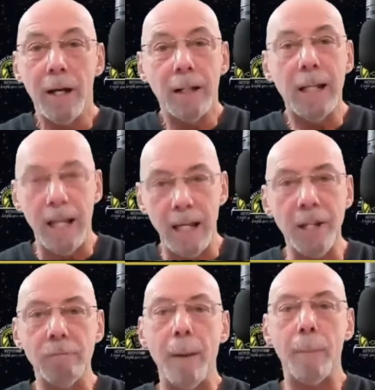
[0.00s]
Get in
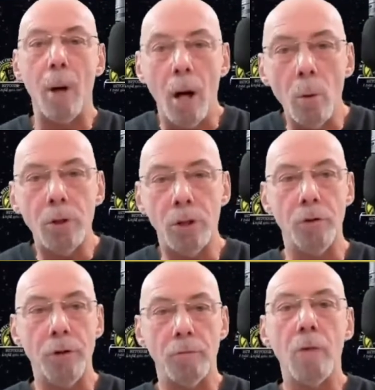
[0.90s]
the rabbit hole, do
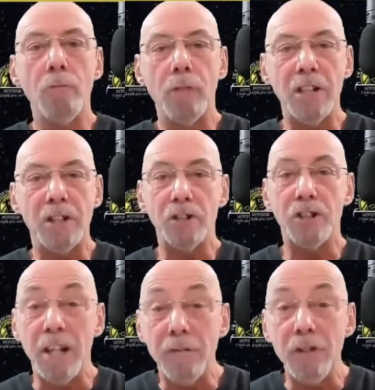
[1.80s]
your own research,
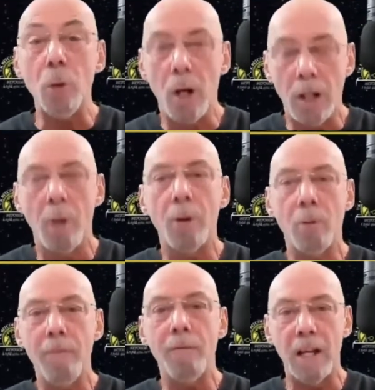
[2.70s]
and if you are going to
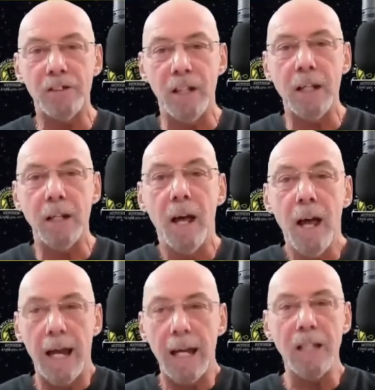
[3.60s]
invest in
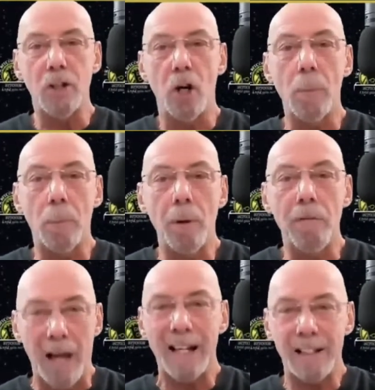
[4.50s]
any type of
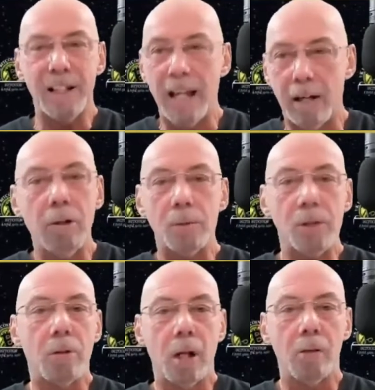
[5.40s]
asset,
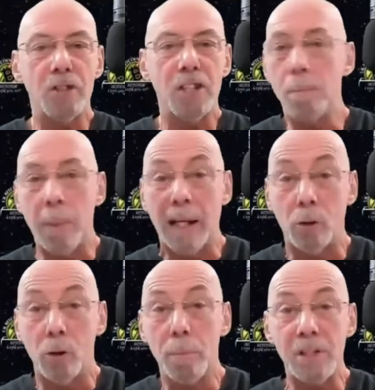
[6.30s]
cryptocurrency,
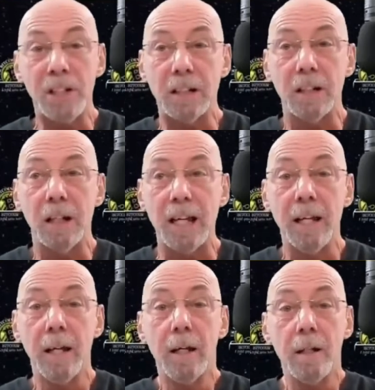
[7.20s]
Bitcoin particularly,
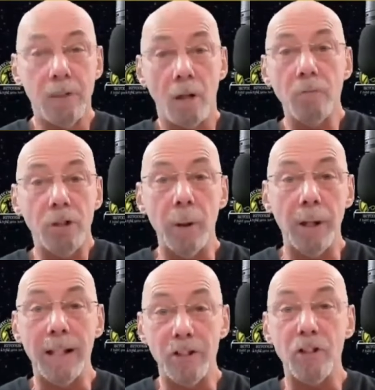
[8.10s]
don't do it
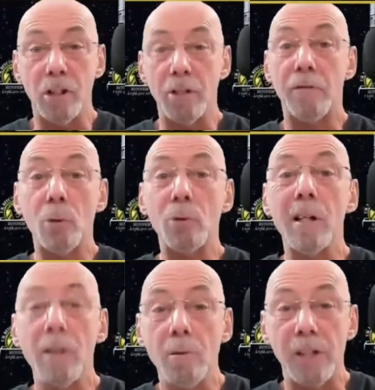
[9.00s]
unless you can afford to
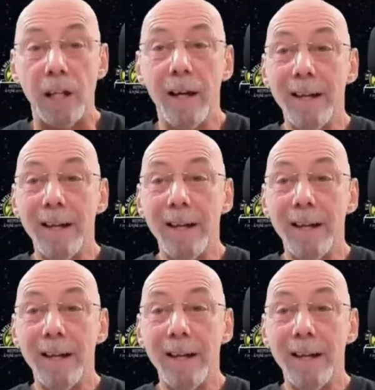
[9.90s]
lose it.